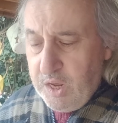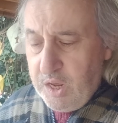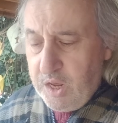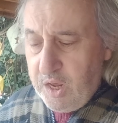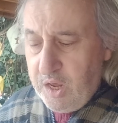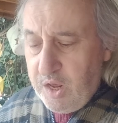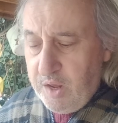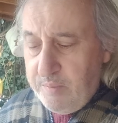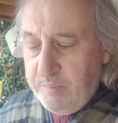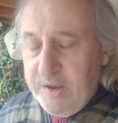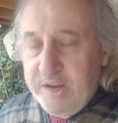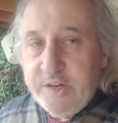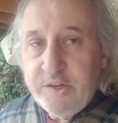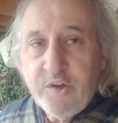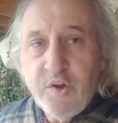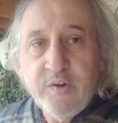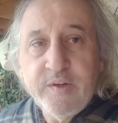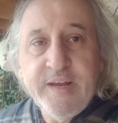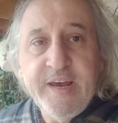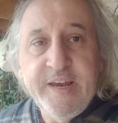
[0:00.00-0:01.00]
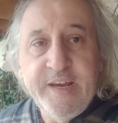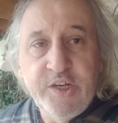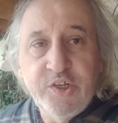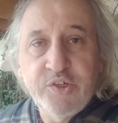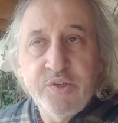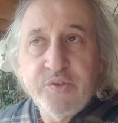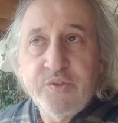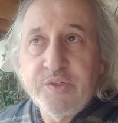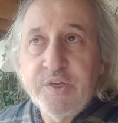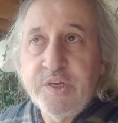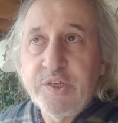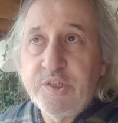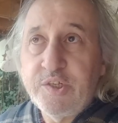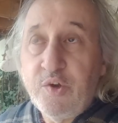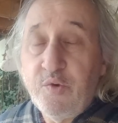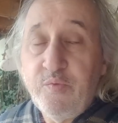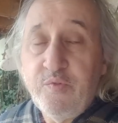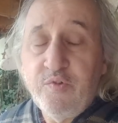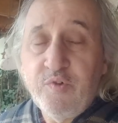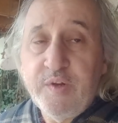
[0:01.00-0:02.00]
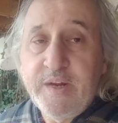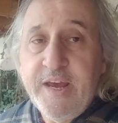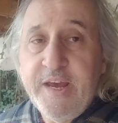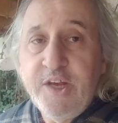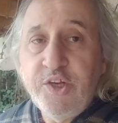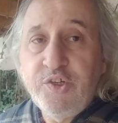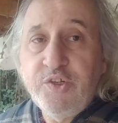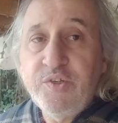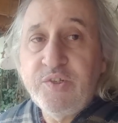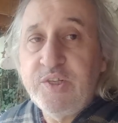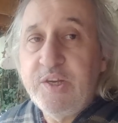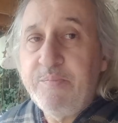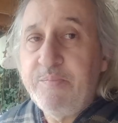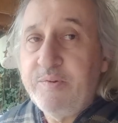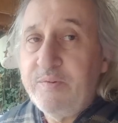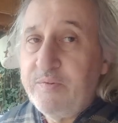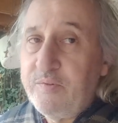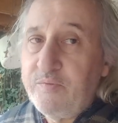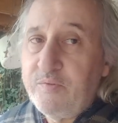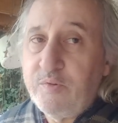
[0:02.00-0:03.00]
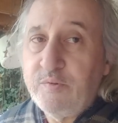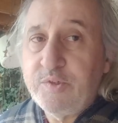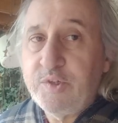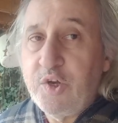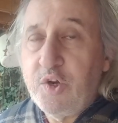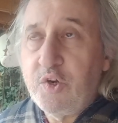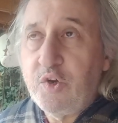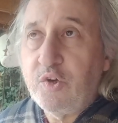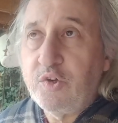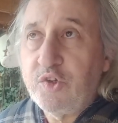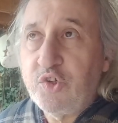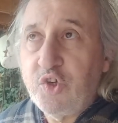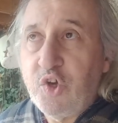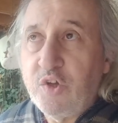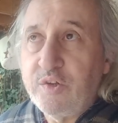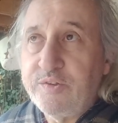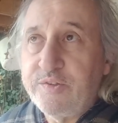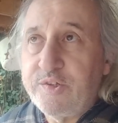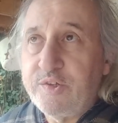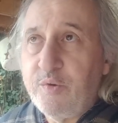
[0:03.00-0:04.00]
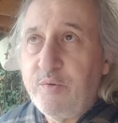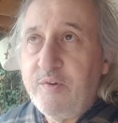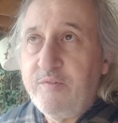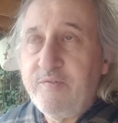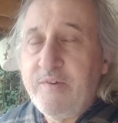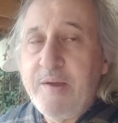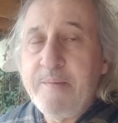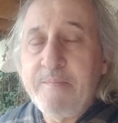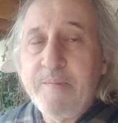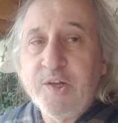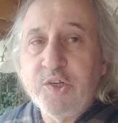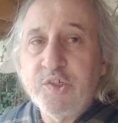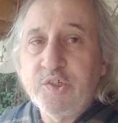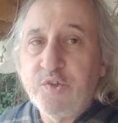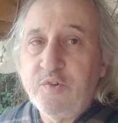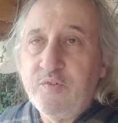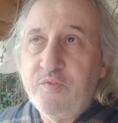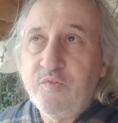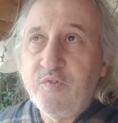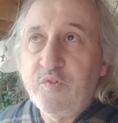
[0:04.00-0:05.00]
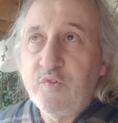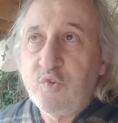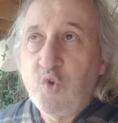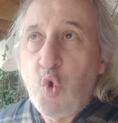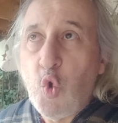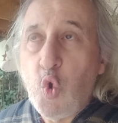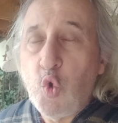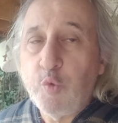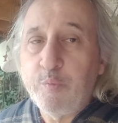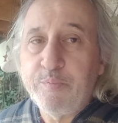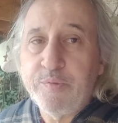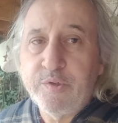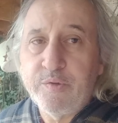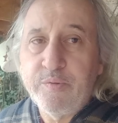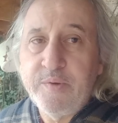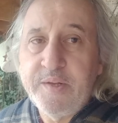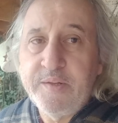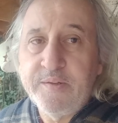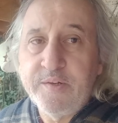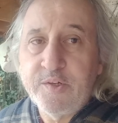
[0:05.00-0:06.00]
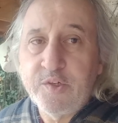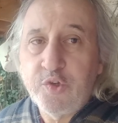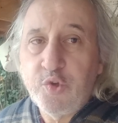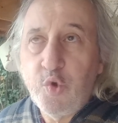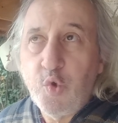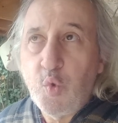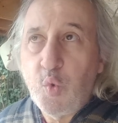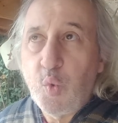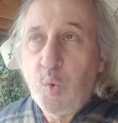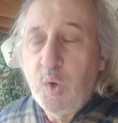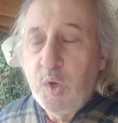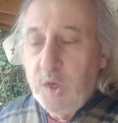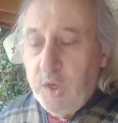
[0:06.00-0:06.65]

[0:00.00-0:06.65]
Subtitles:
And not agency. So we've got agency, but we've also got chance. So we're very much sort of caught between the two.